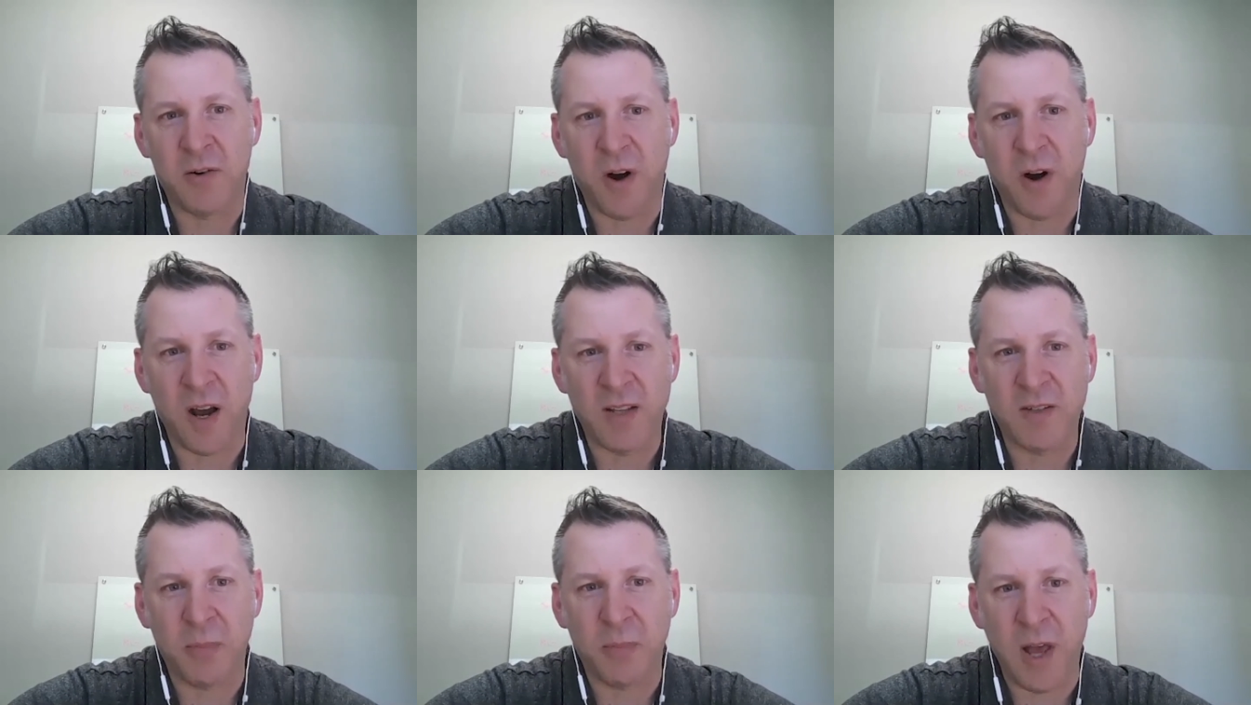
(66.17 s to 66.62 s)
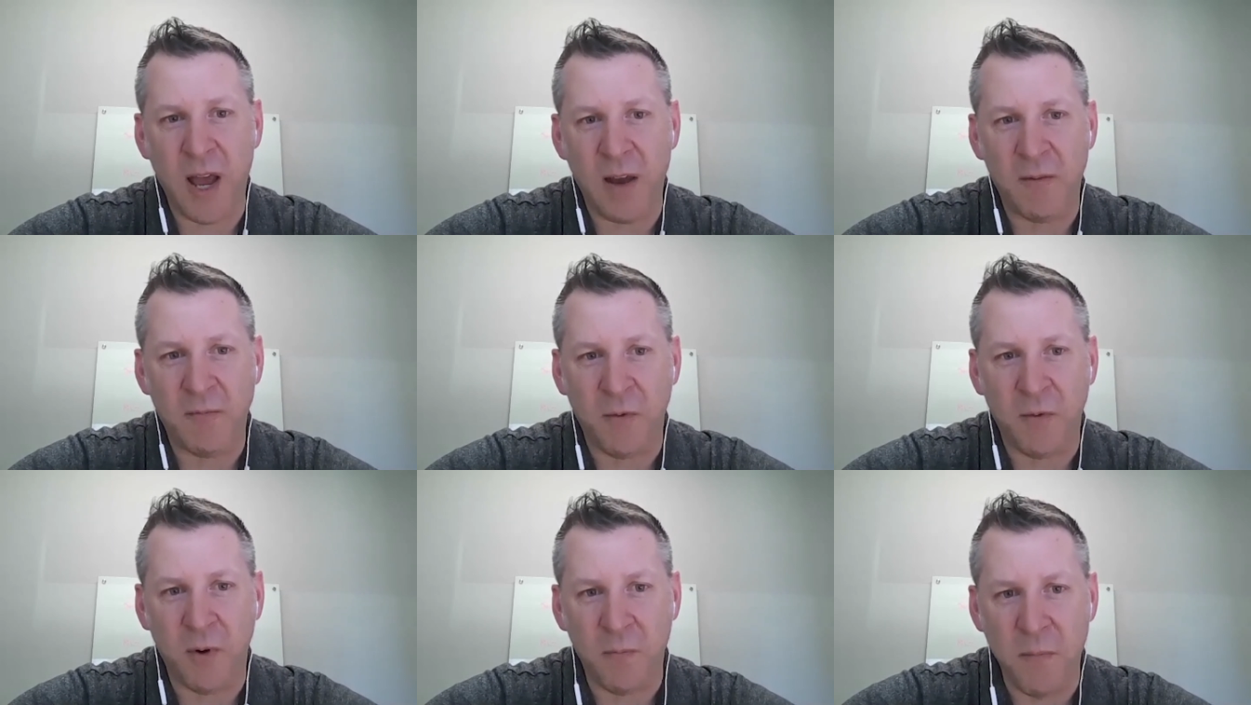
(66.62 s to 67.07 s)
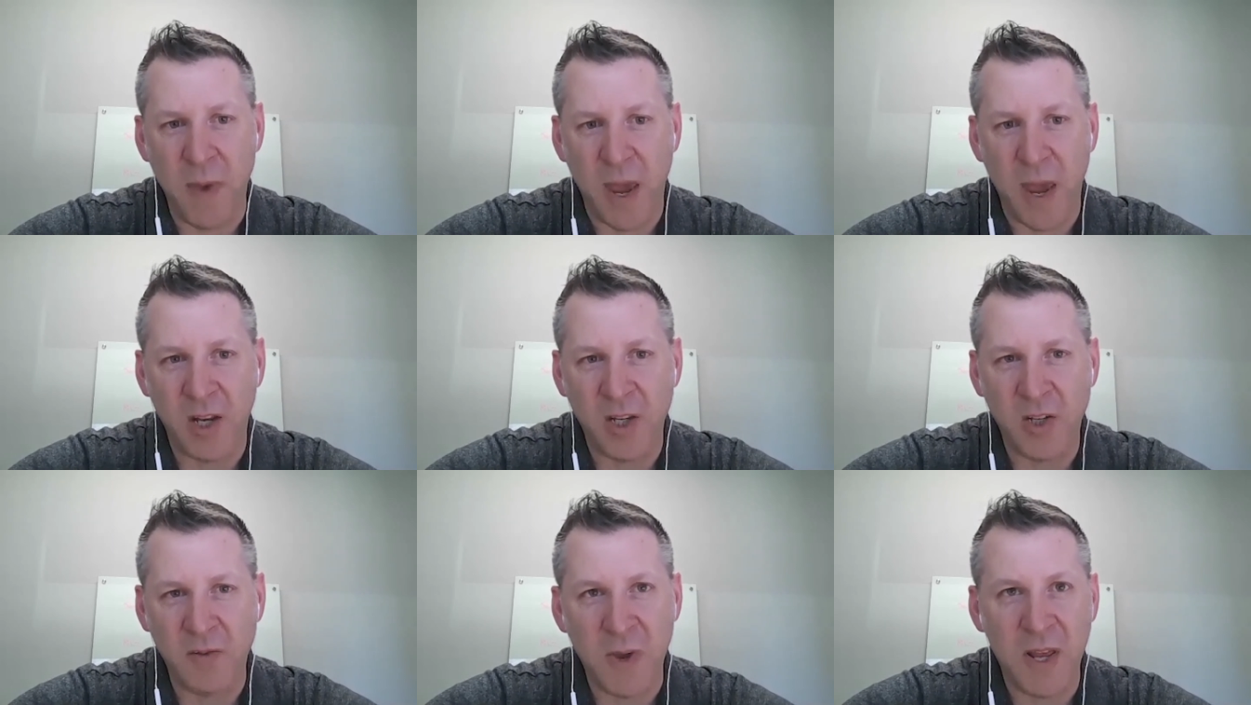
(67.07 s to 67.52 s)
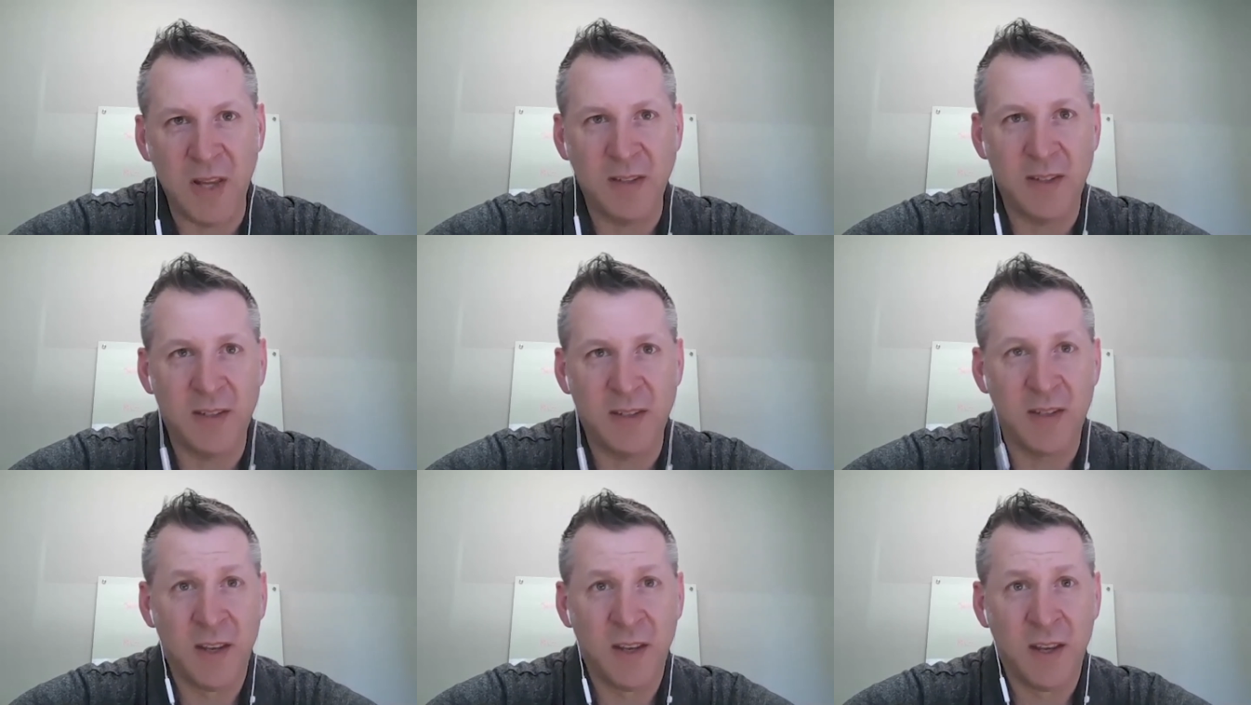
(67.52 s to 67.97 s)
cross platform
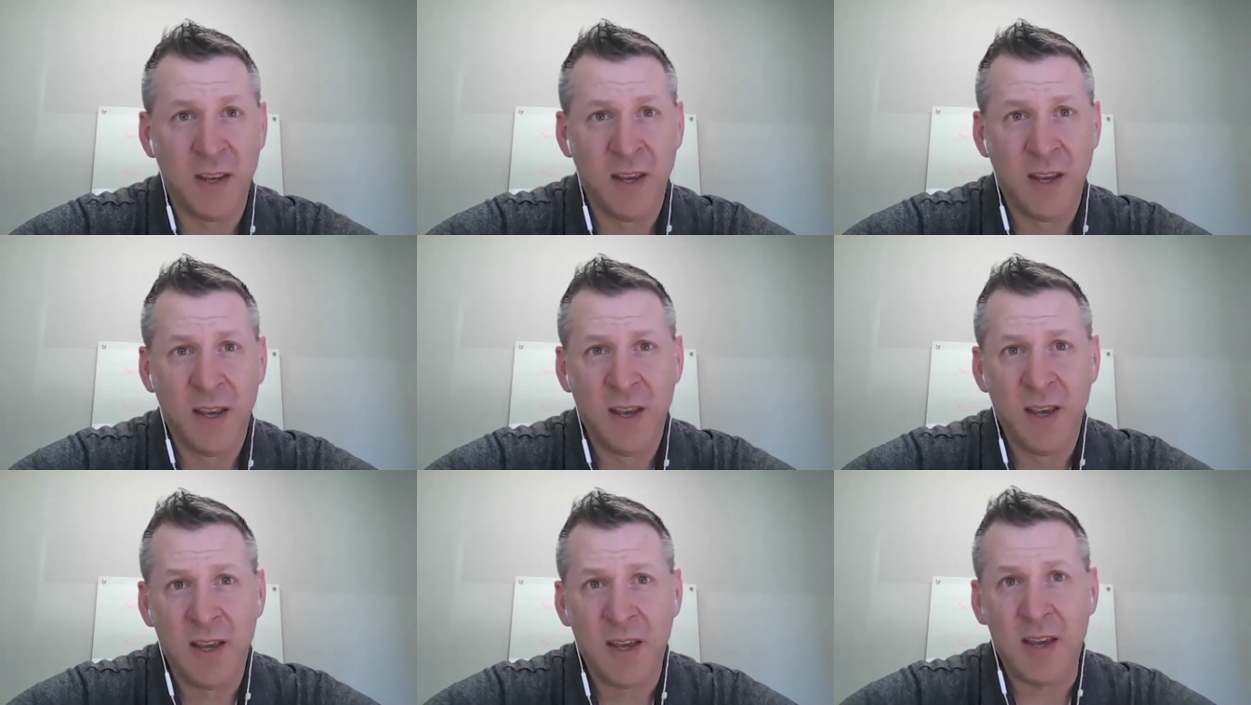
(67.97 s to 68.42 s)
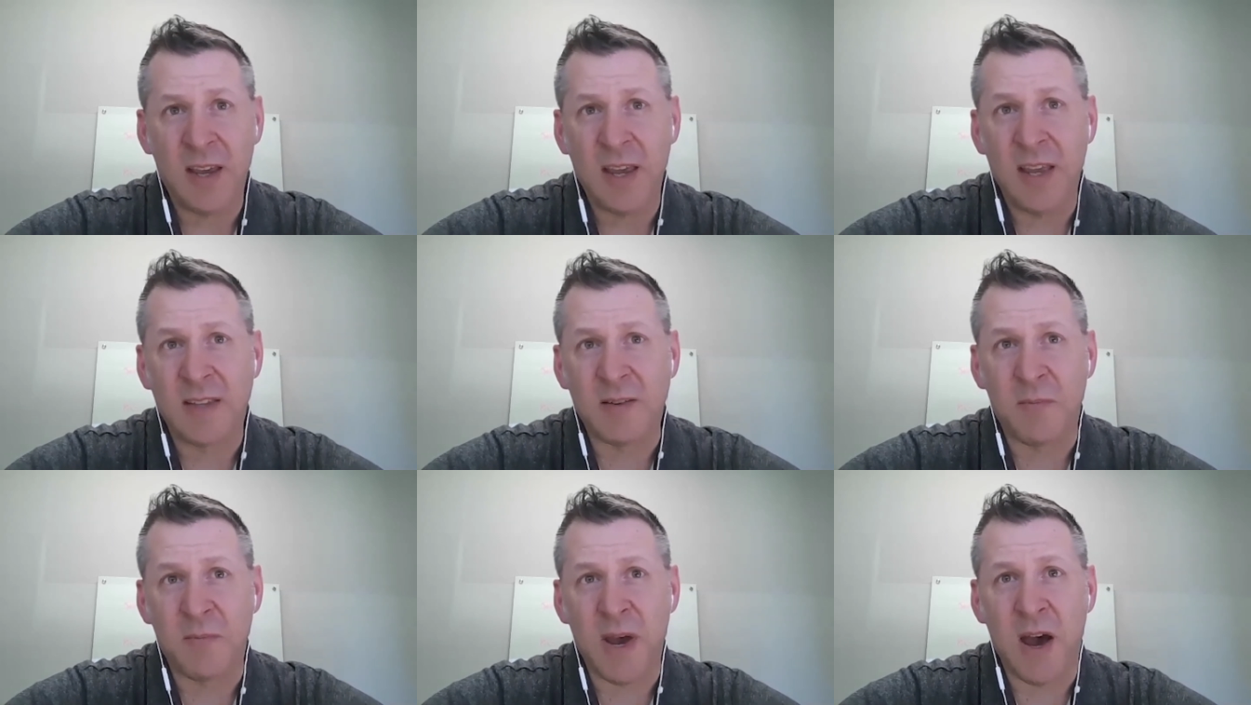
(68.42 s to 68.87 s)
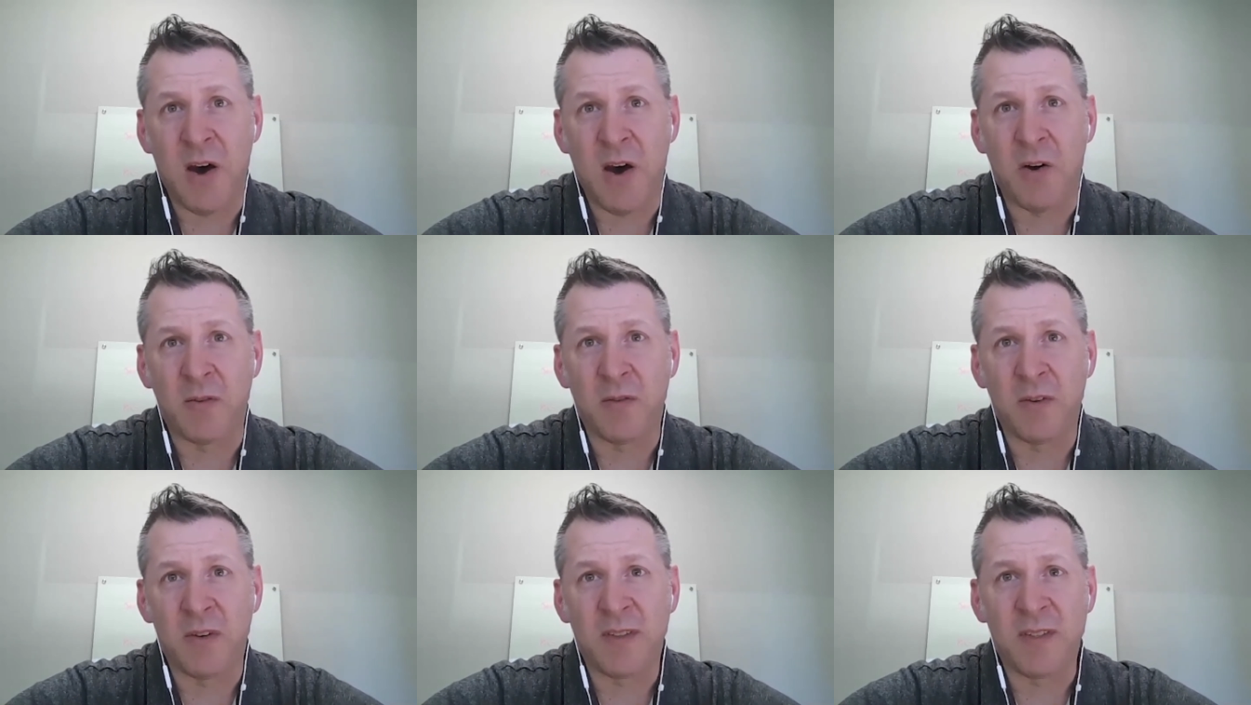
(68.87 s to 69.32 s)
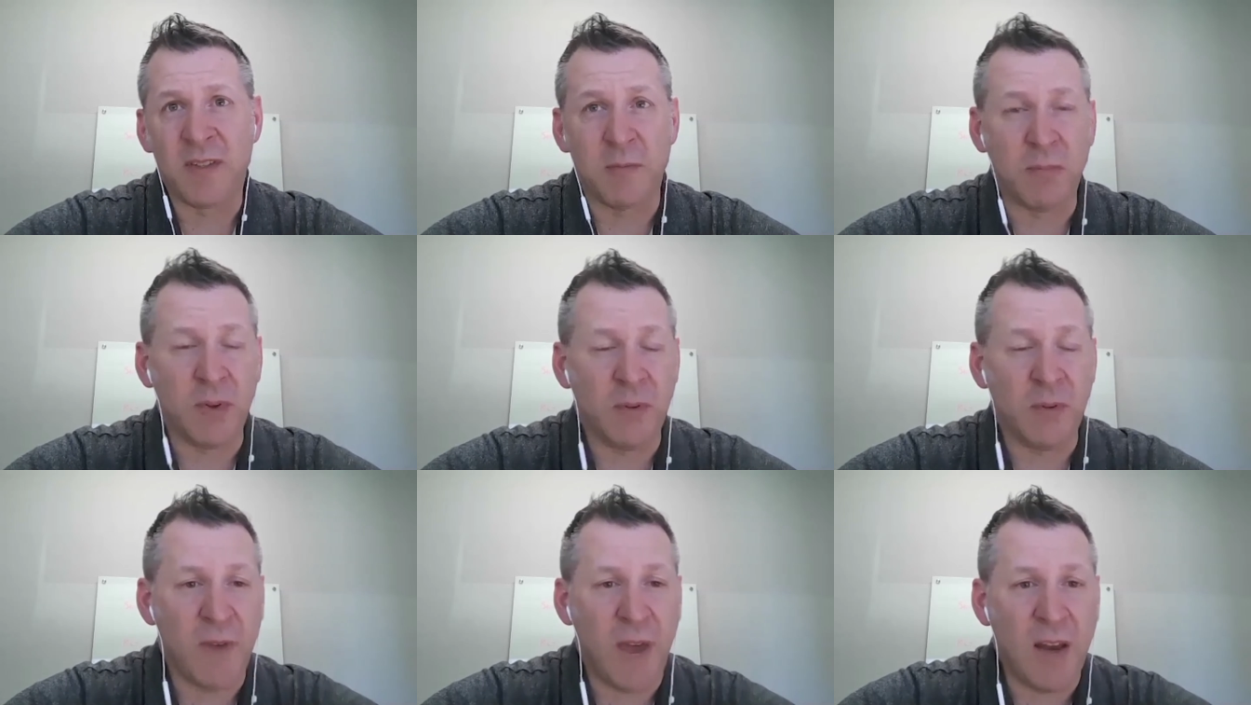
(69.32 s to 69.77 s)
management, it's about
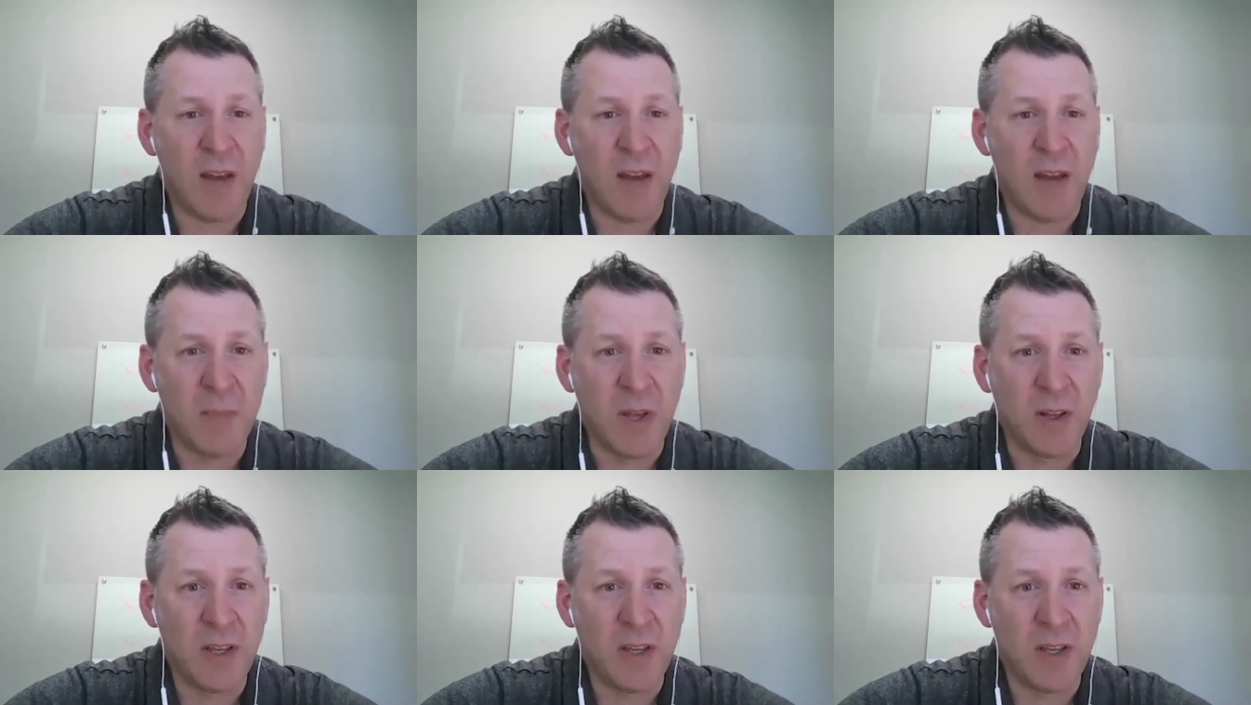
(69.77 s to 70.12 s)
simplified